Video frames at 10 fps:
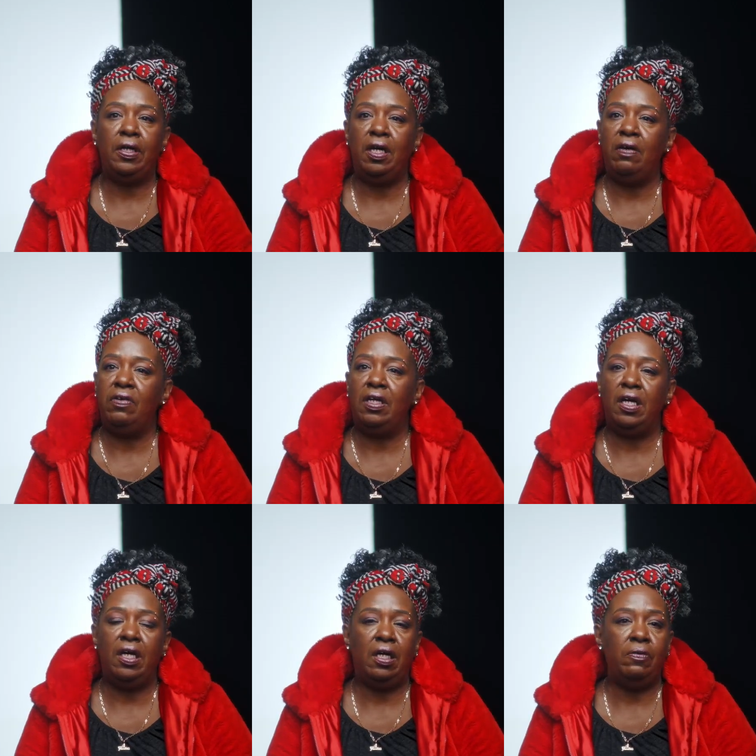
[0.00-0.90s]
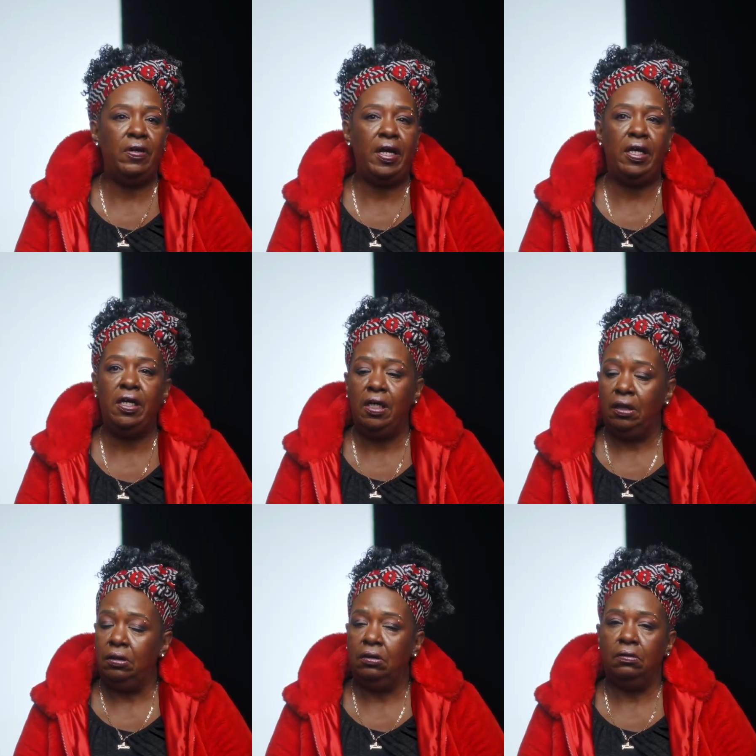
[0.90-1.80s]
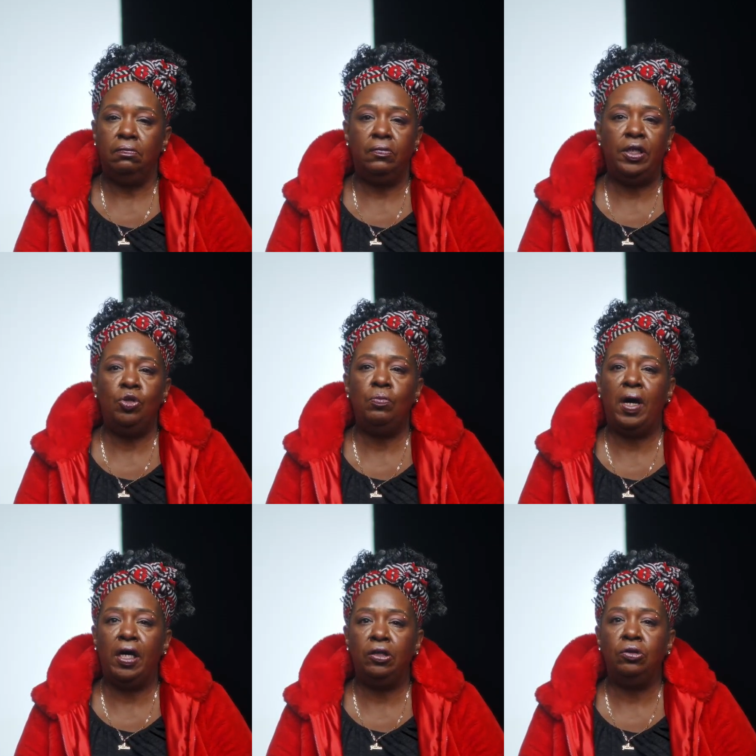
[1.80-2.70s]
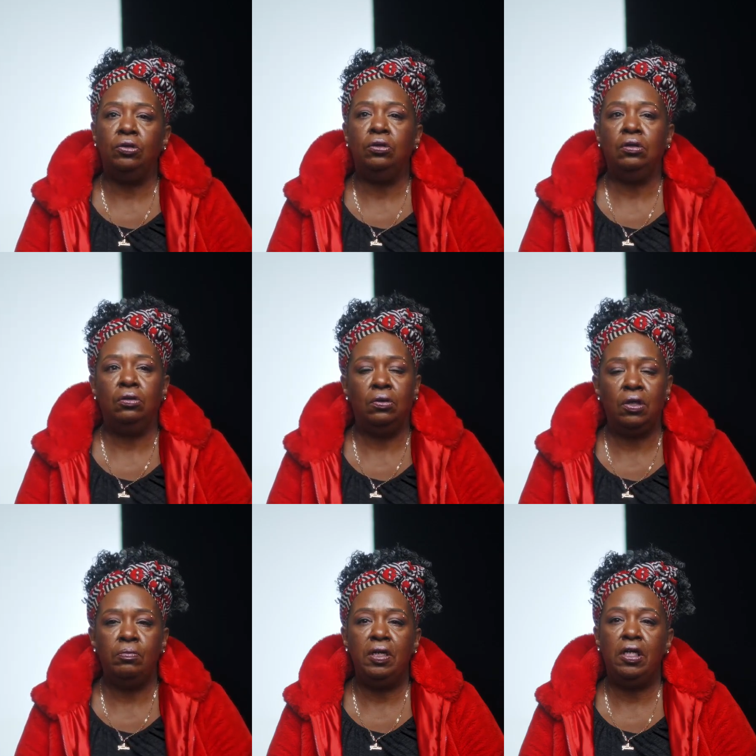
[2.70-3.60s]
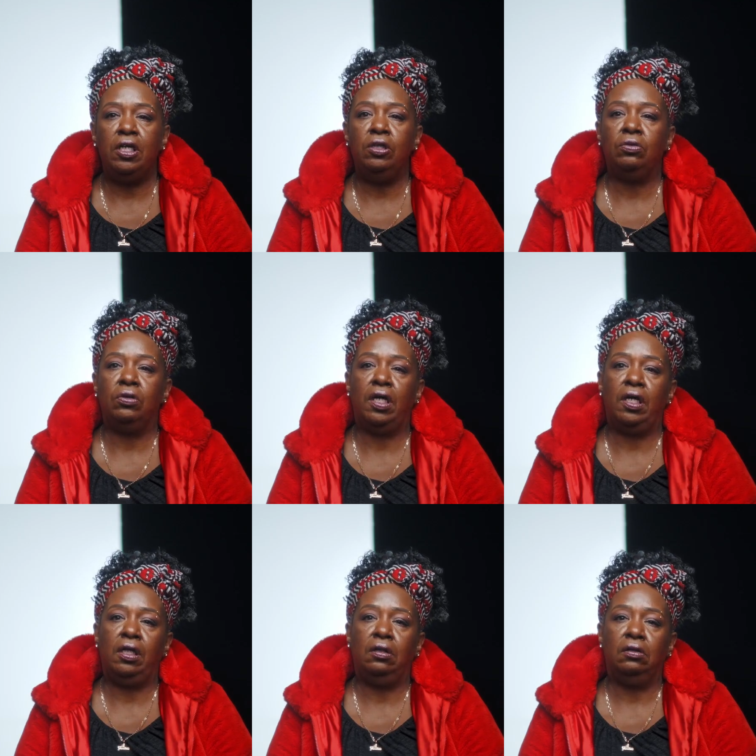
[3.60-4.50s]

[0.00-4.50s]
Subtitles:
every day, may you mind, you're gonna be clean today.